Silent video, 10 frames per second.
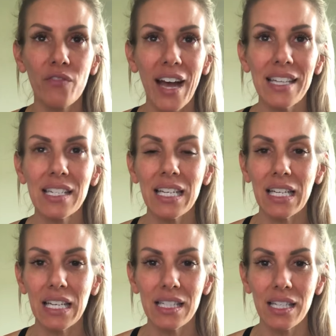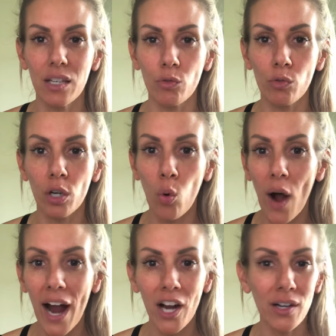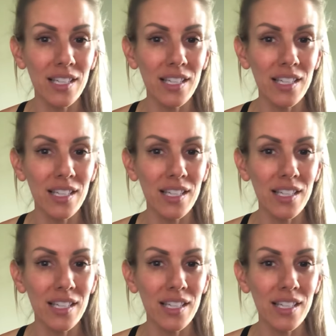fasting isn't required.